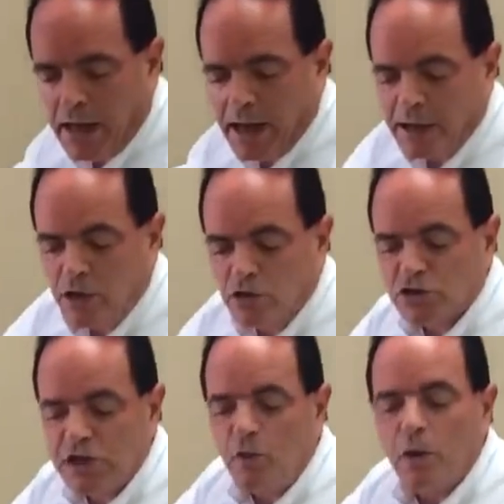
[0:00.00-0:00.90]
And you'll
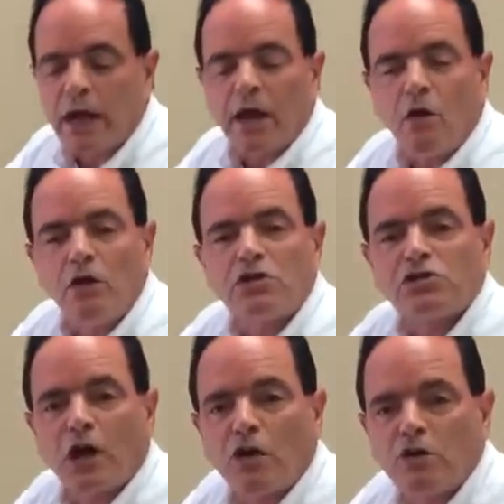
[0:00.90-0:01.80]
see when I go to
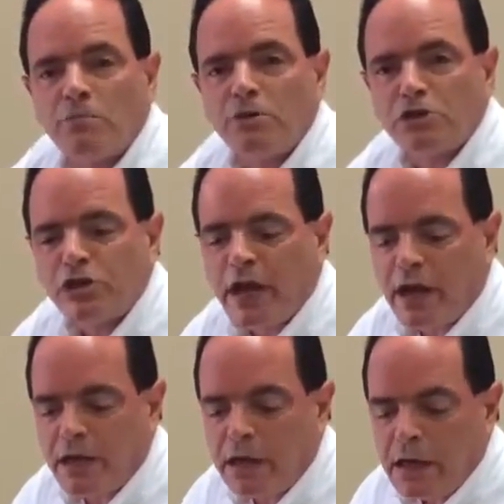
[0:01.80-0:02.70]
start the
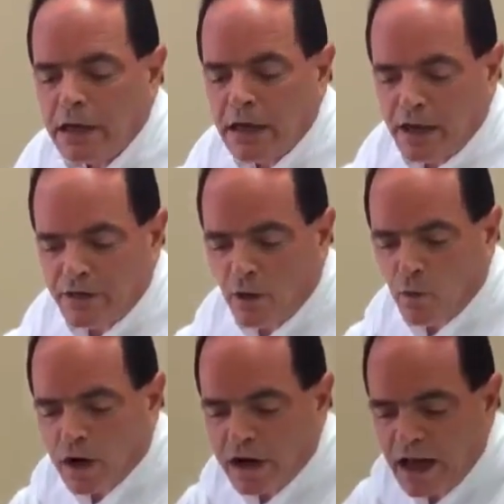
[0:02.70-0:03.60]
machine that
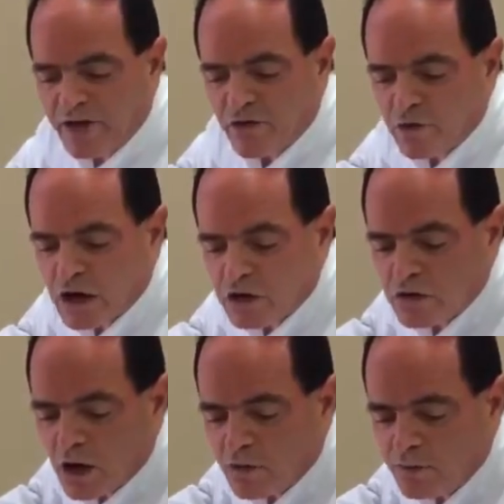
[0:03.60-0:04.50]
we're going to have
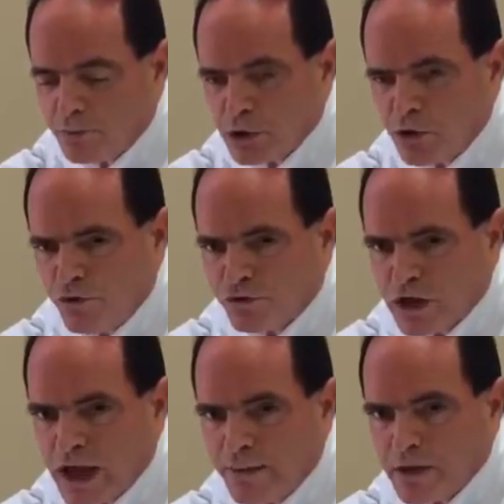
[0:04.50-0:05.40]
a blue
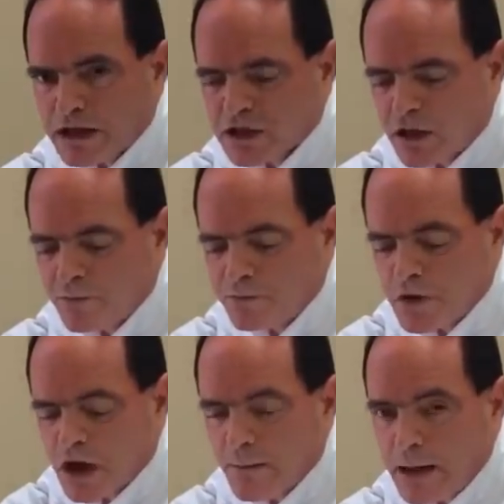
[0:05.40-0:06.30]
flame that's going
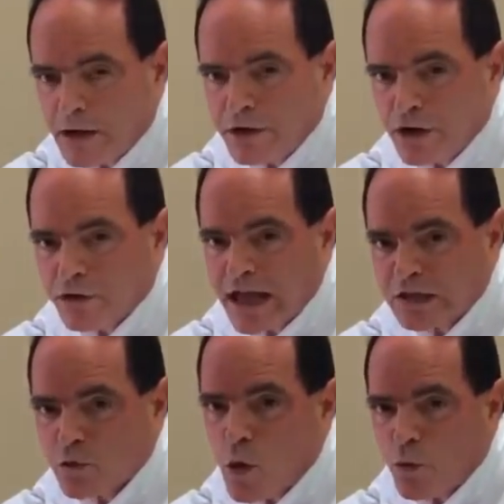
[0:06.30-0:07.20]
to come out here.
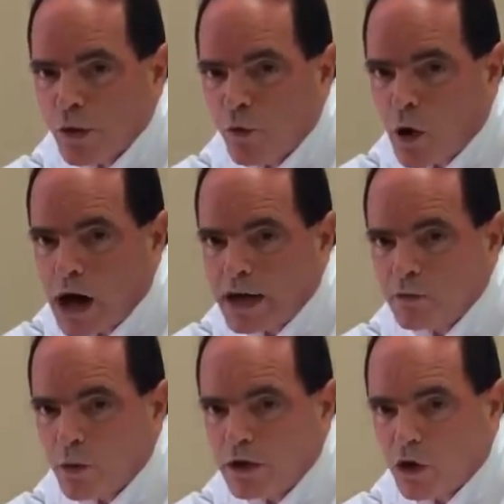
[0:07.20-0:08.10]
That's what we
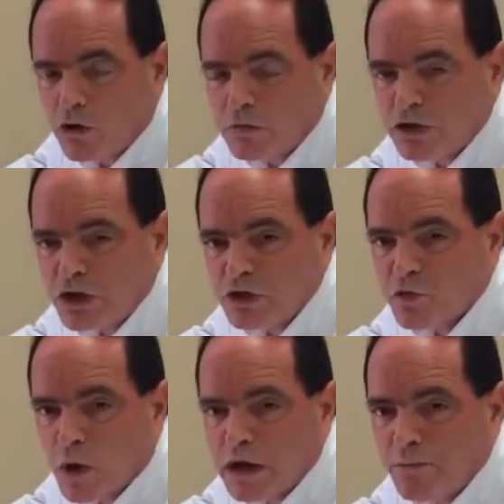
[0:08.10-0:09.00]
want. We know the machine's
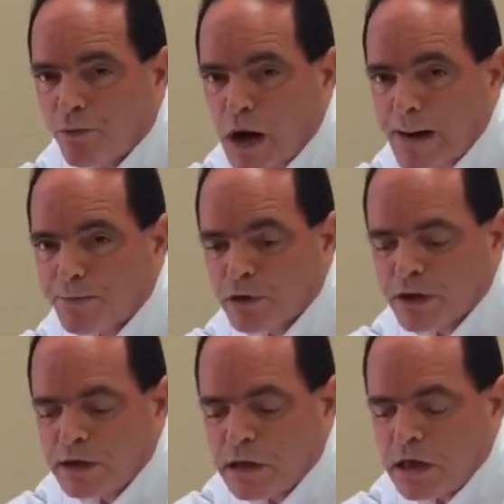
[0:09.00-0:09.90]
running
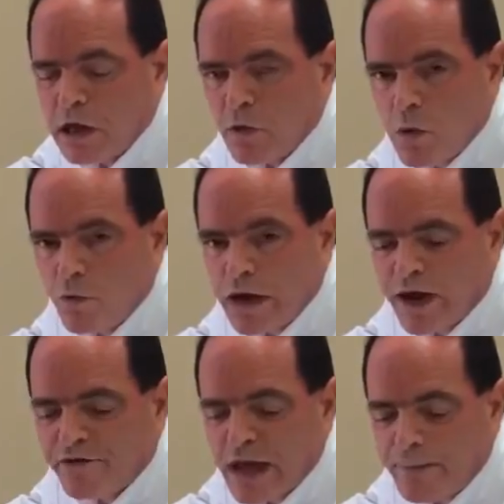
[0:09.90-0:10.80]
properly when we
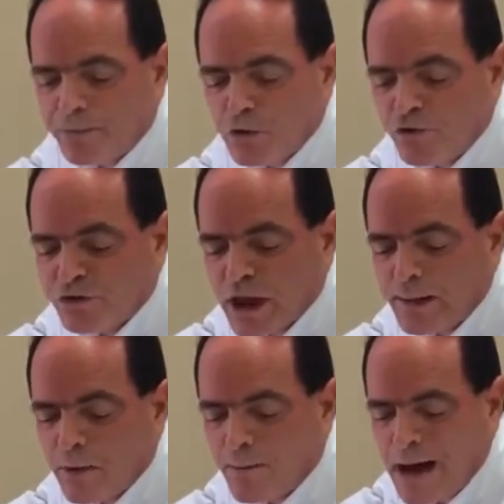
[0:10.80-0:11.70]
have that blue
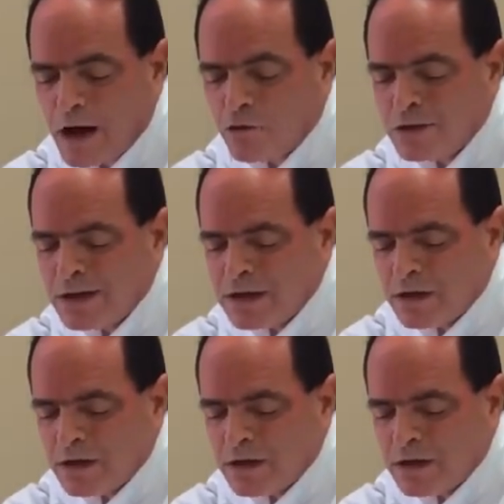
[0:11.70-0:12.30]
flame about